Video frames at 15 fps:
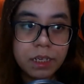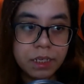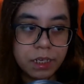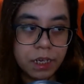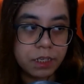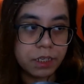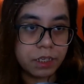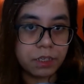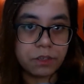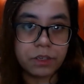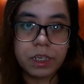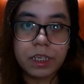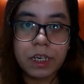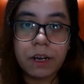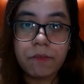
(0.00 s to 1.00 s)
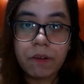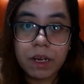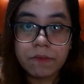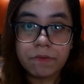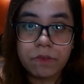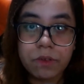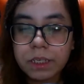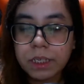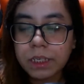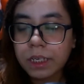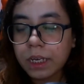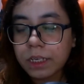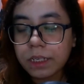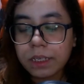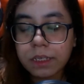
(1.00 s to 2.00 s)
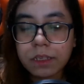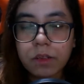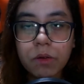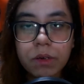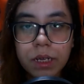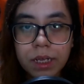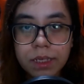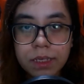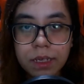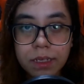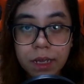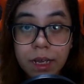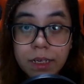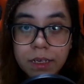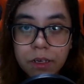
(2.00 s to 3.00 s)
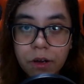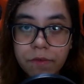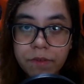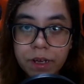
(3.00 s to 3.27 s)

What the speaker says: and Kenshin, okay, they're rivals. Shingen is known as the Tiger of